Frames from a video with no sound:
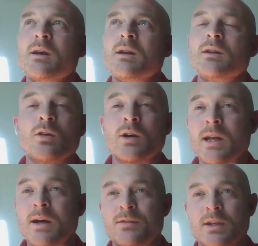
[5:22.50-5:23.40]
looking
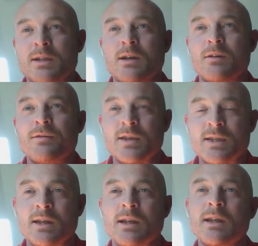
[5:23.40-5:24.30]
after yourself
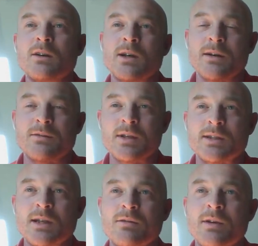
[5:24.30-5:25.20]
physically, looking after your
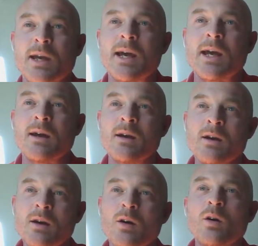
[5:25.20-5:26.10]
self-care,
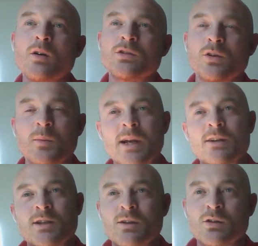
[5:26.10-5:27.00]
also
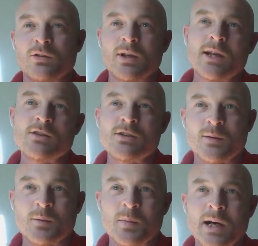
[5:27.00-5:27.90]
managing those
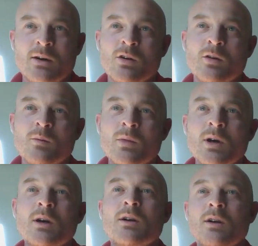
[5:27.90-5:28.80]
relationships back home,
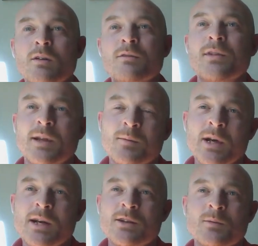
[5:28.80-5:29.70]
conflict
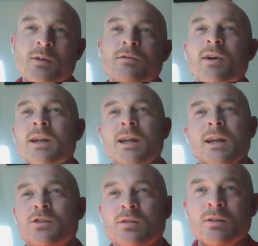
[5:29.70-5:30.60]
management,
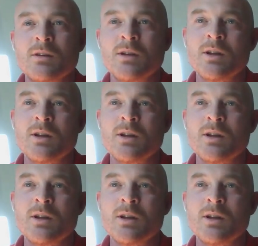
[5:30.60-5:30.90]
financial